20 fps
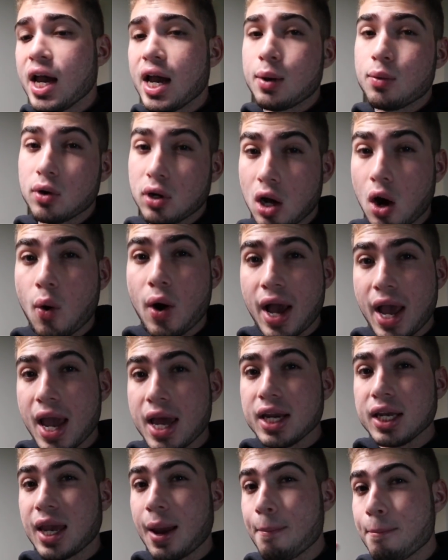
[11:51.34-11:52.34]
I will go
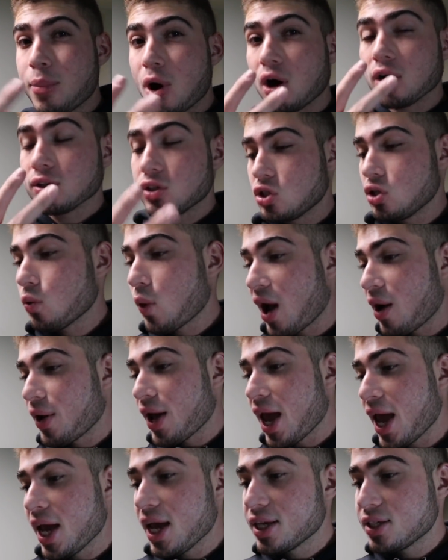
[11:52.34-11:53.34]
ahead and get part two
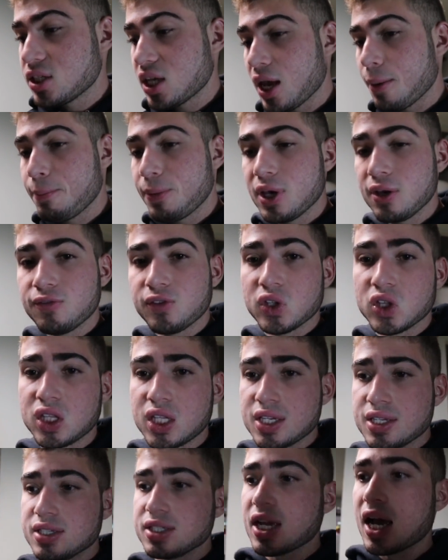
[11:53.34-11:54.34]
out ASAP for
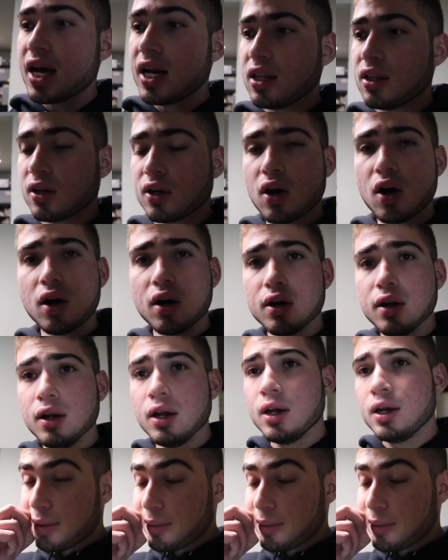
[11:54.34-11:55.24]
this side of the car.